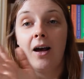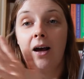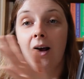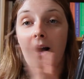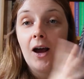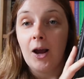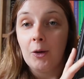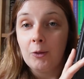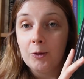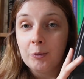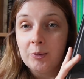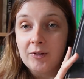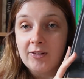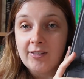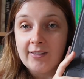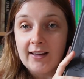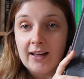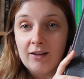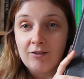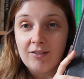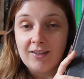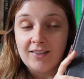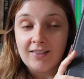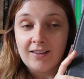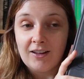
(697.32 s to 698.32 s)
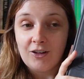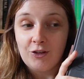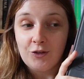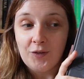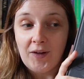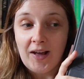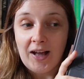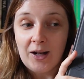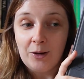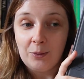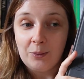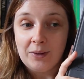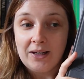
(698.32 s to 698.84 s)
I will be saving this for
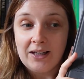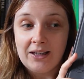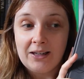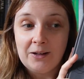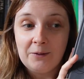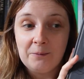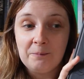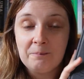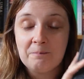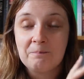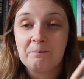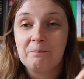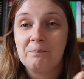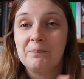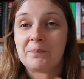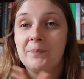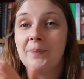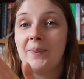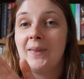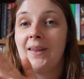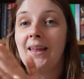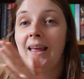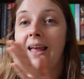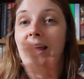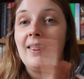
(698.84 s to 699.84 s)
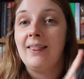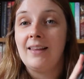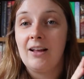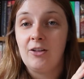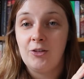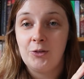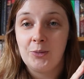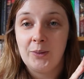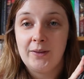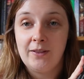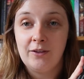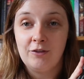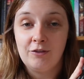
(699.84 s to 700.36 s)
Halloween. And
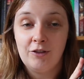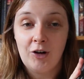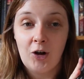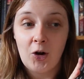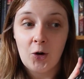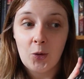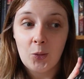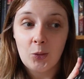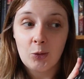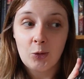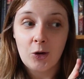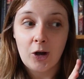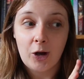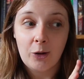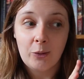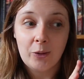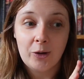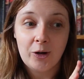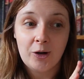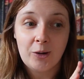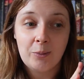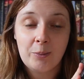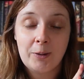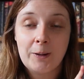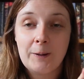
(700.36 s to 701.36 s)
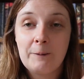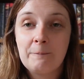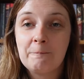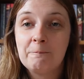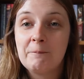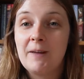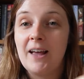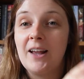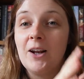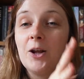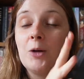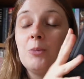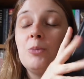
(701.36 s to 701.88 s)
that's when the vlog will go up,
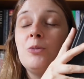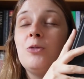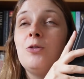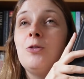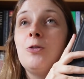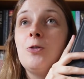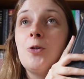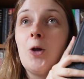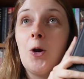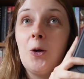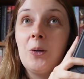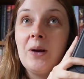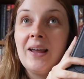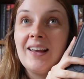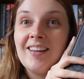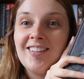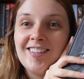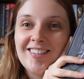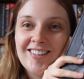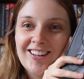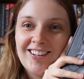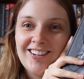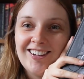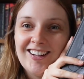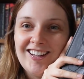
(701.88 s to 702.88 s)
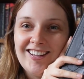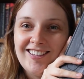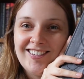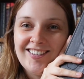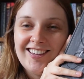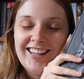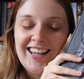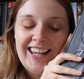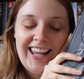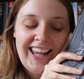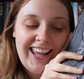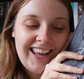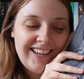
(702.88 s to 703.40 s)
and I'm so
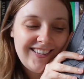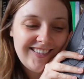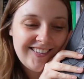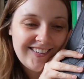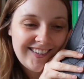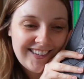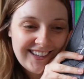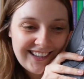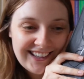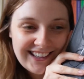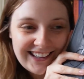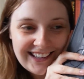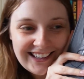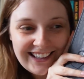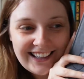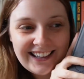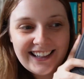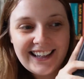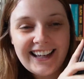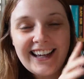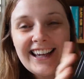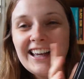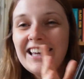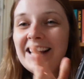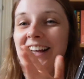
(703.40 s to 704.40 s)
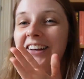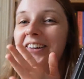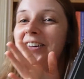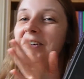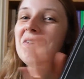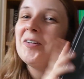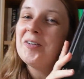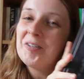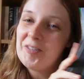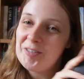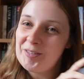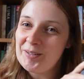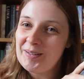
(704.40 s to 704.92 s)
excited.
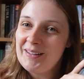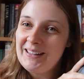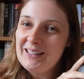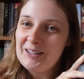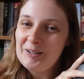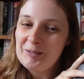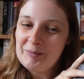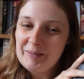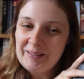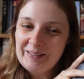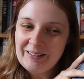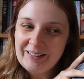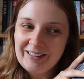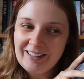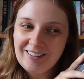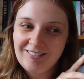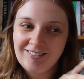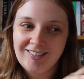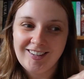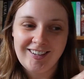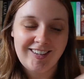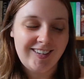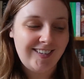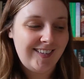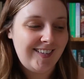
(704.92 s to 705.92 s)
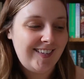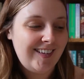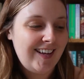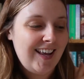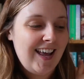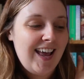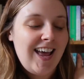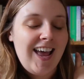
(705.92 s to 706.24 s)
Also a little bit nervous.